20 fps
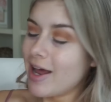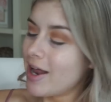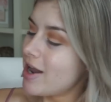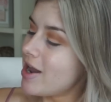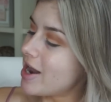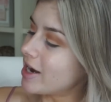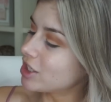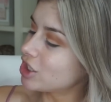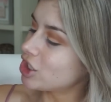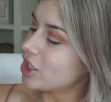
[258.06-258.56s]

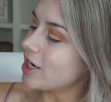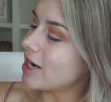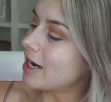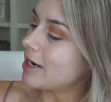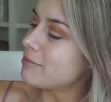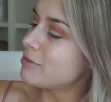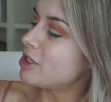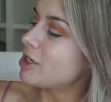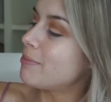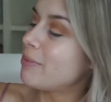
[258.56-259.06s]
Next shade
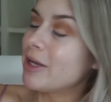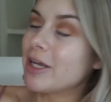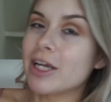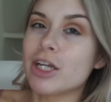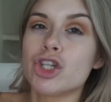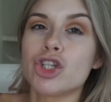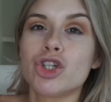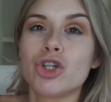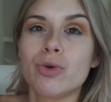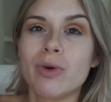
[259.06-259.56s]
I'm dipping
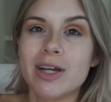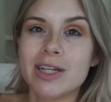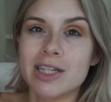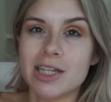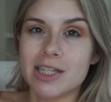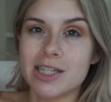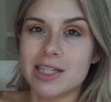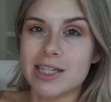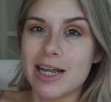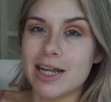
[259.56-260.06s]
into
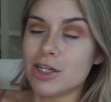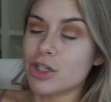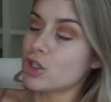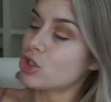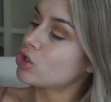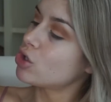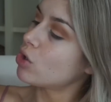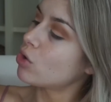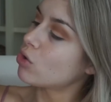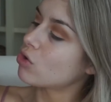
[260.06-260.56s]
is
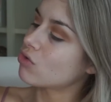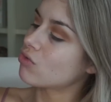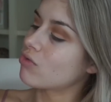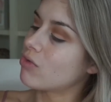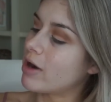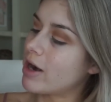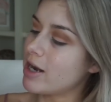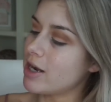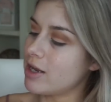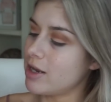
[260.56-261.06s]
Sandstone
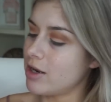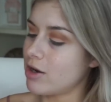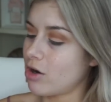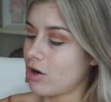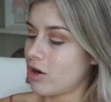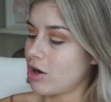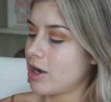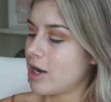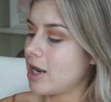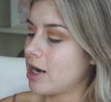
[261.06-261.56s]
right
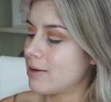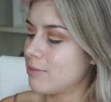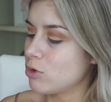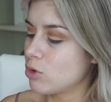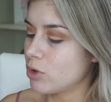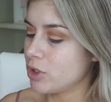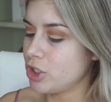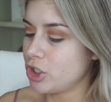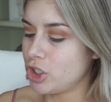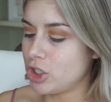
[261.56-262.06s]
here, and I'm
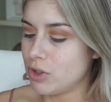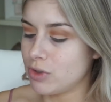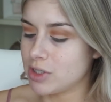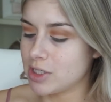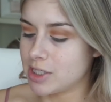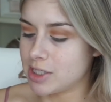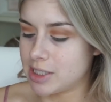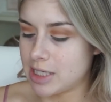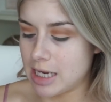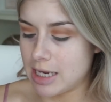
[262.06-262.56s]
going to use
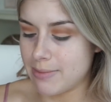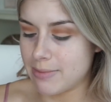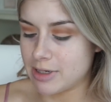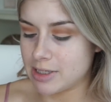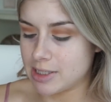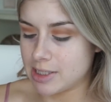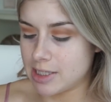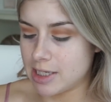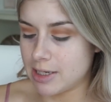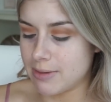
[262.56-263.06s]
the same
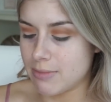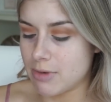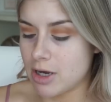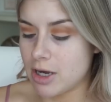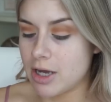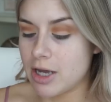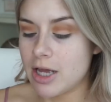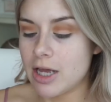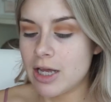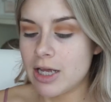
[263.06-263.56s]

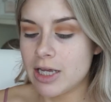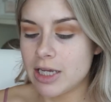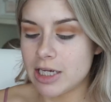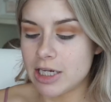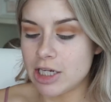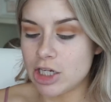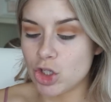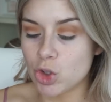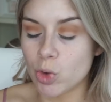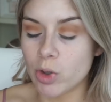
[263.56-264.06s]
Sigma
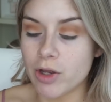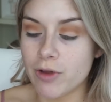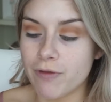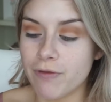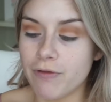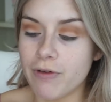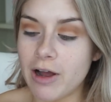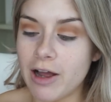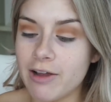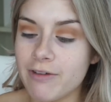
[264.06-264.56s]

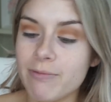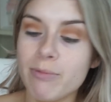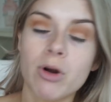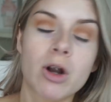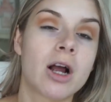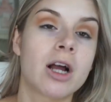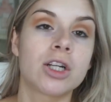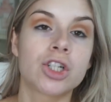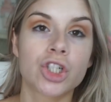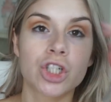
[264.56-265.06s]
E25
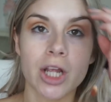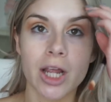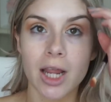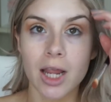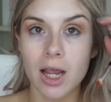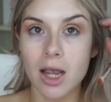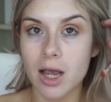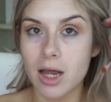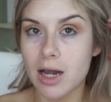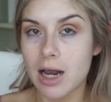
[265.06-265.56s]
brush,
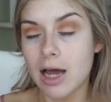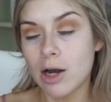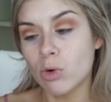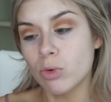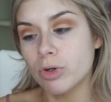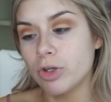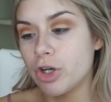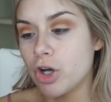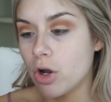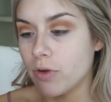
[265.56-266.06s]
and I don't
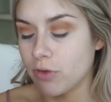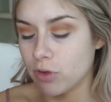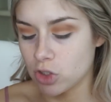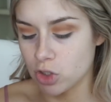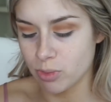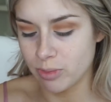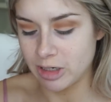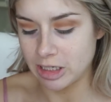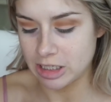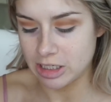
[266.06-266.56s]
really know if this
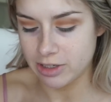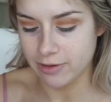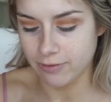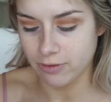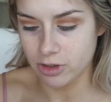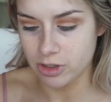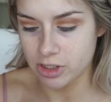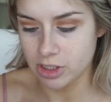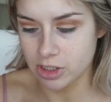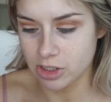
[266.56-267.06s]
will make a
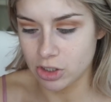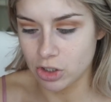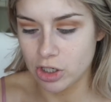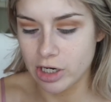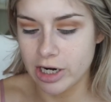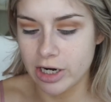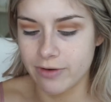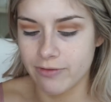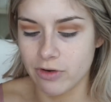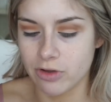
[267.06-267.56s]
difference because they're
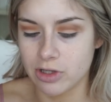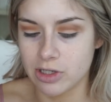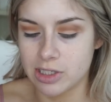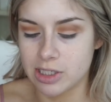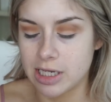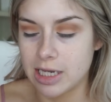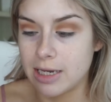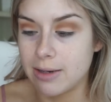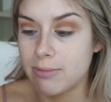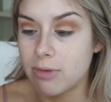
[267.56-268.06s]
kind of on the
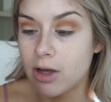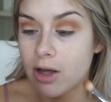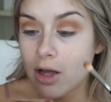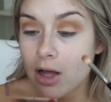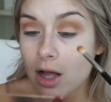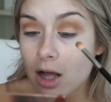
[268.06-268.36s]
same